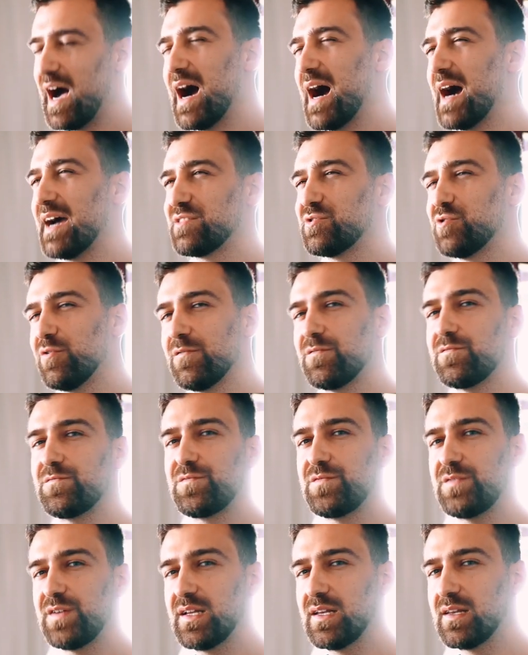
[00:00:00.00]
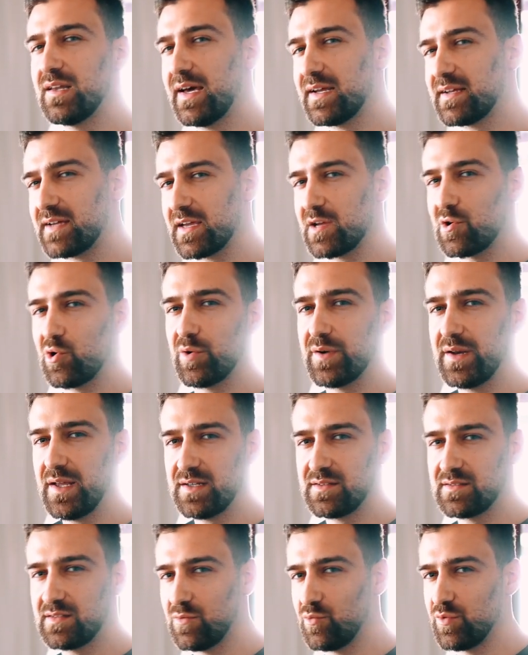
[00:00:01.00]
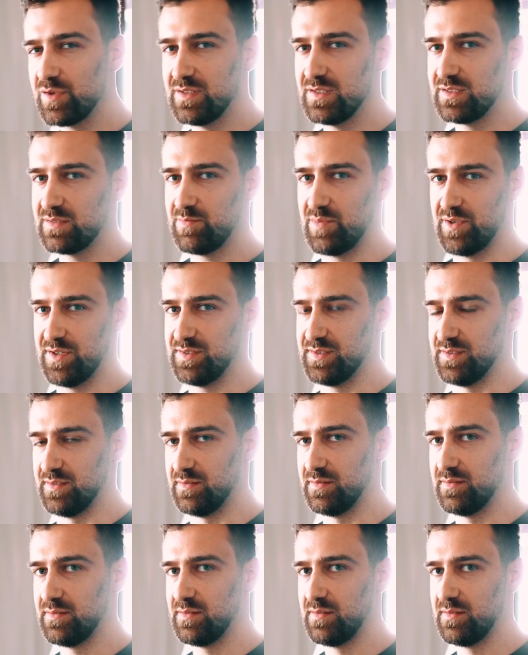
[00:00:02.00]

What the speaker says: I don't feel like I connected with this person.